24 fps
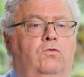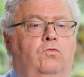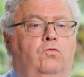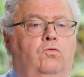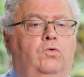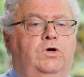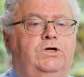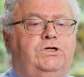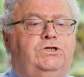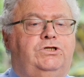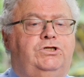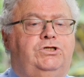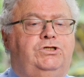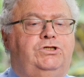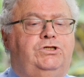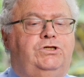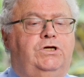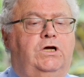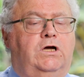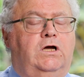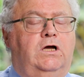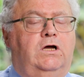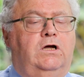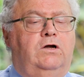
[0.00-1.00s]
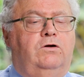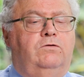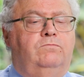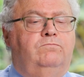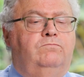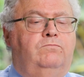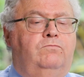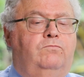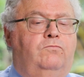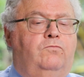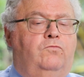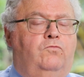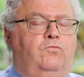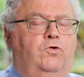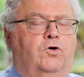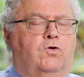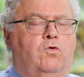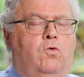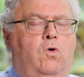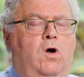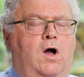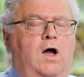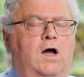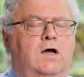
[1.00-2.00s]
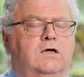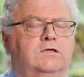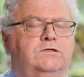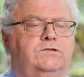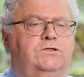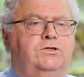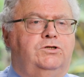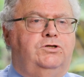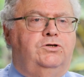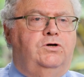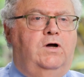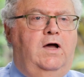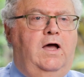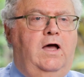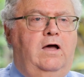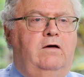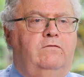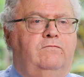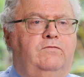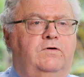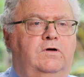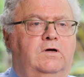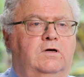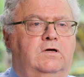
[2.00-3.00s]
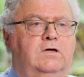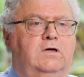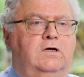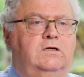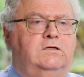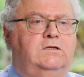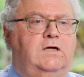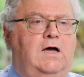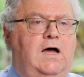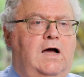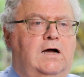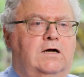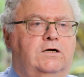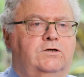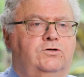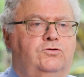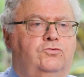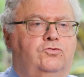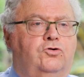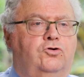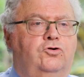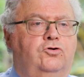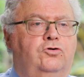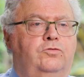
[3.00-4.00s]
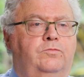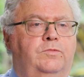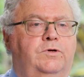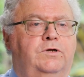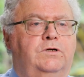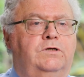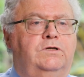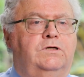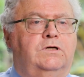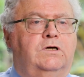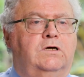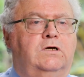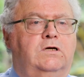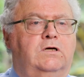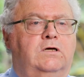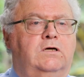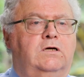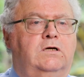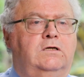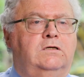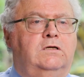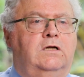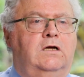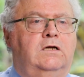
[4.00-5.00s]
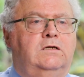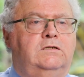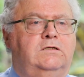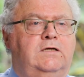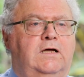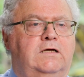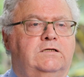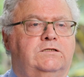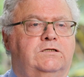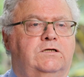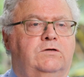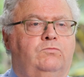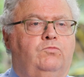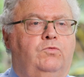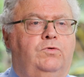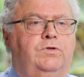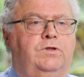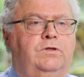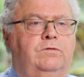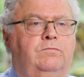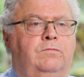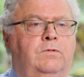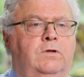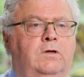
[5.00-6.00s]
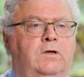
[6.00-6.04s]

which requires that you have a darkened room and a desk with